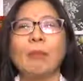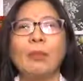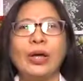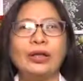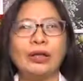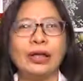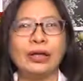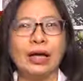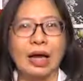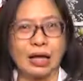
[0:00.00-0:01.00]
Pwede
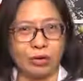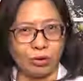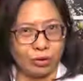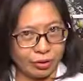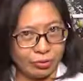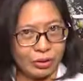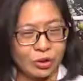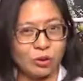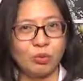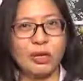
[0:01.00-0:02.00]
rin ng alcohol
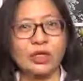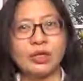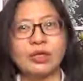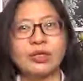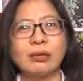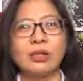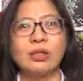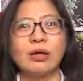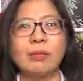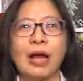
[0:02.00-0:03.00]
use, too much
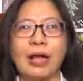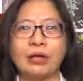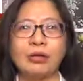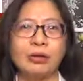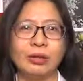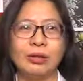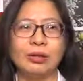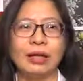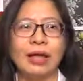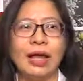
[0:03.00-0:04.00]
consumption of
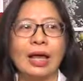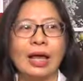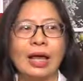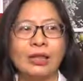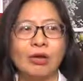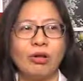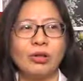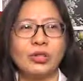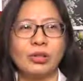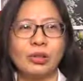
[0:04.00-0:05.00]
alcohol. And
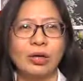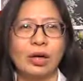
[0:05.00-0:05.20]
also,